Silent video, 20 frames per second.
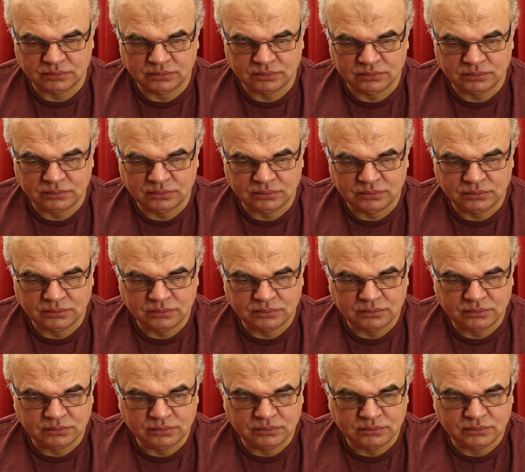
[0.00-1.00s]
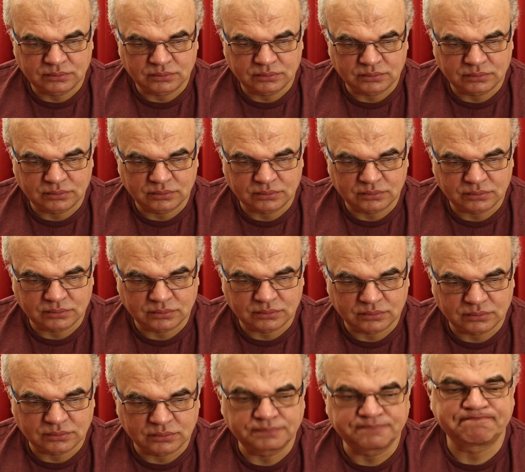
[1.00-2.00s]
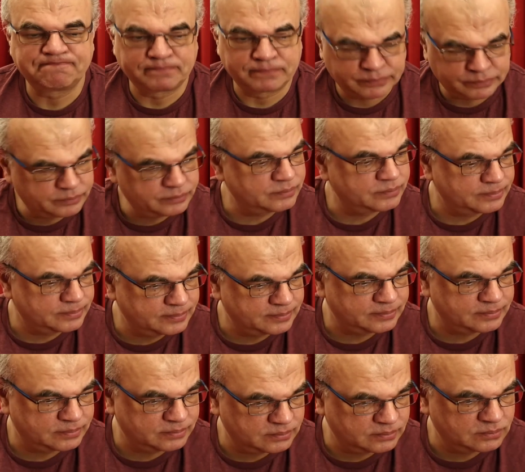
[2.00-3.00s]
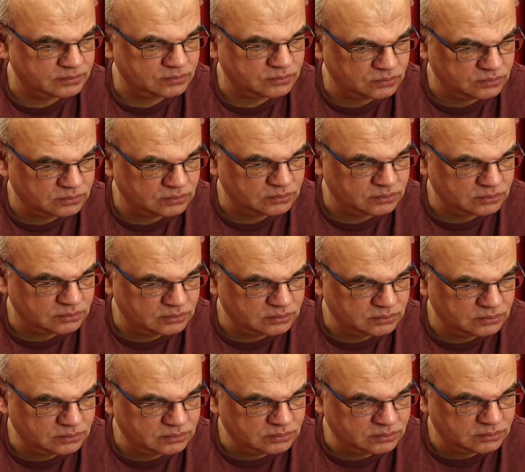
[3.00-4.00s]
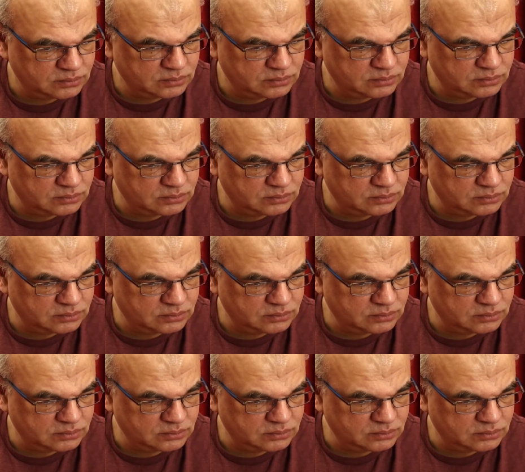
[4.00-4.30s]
This person isn't speaking.